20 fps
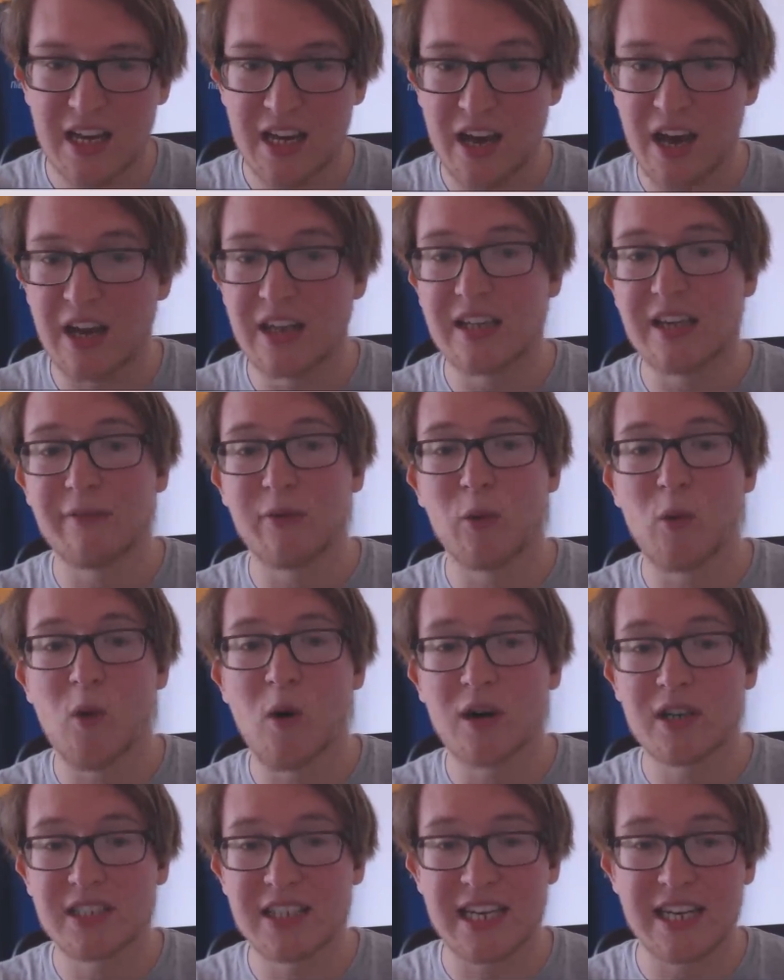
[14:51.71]

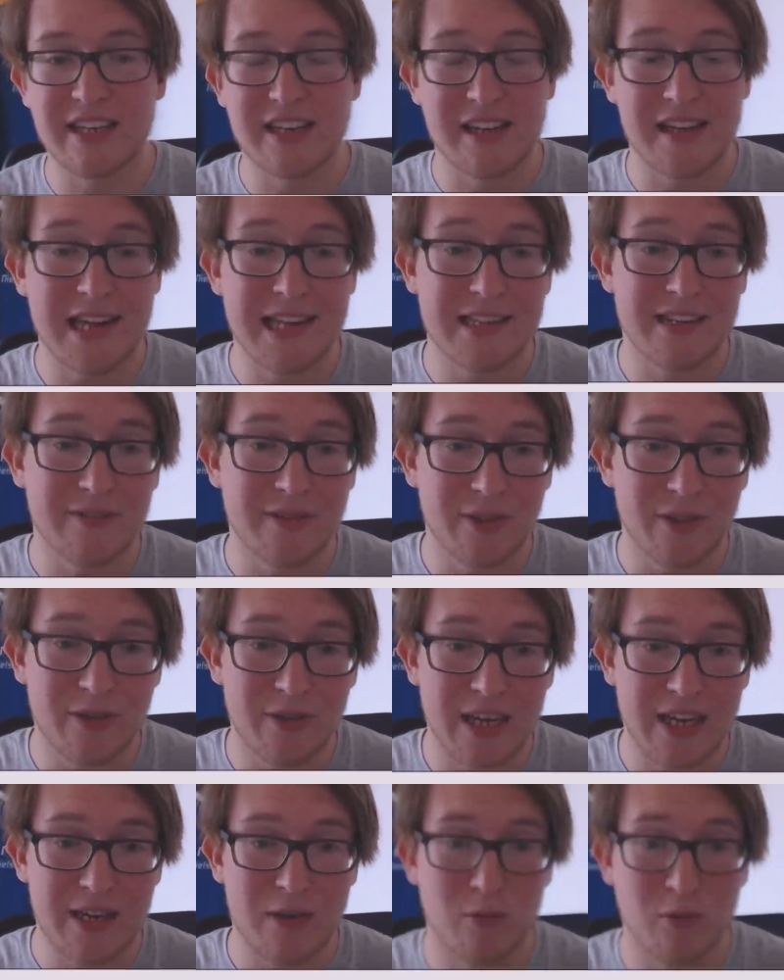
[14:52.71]
Devilwalk said in an interview
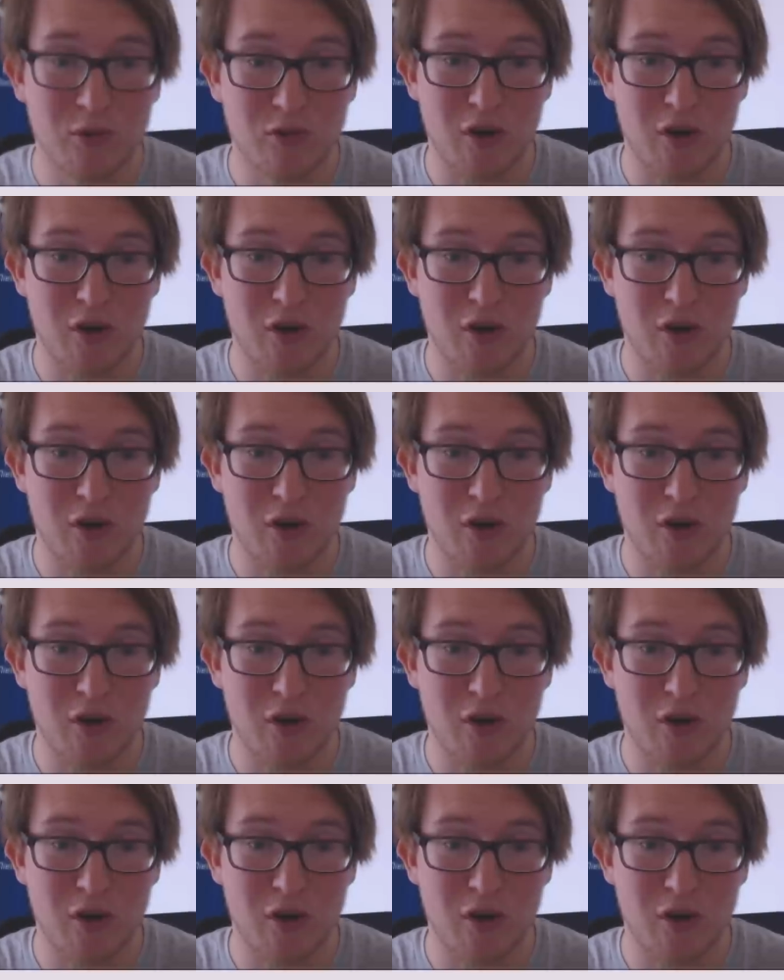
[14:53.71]
that he would